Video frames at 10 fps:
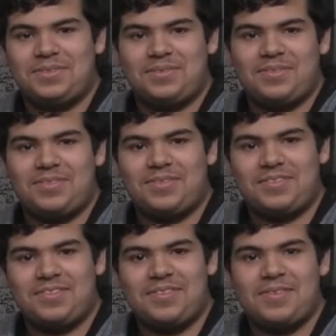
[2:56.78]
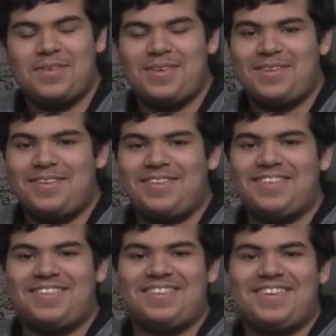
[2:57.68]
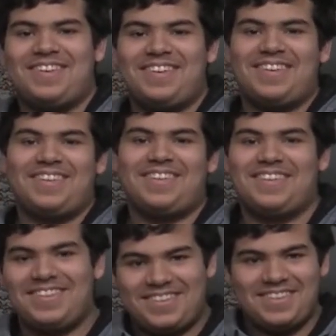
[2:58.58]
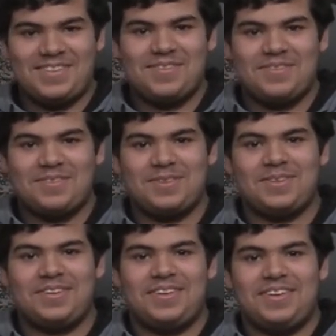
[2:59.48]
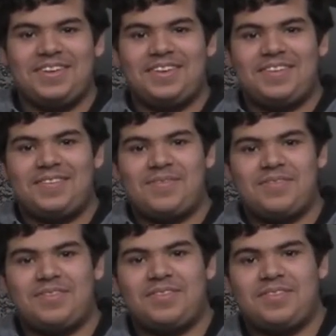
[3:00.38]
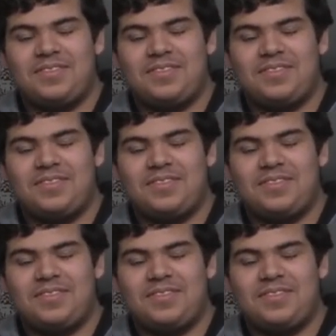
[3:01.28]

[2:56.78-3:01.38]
The person shown says nothing.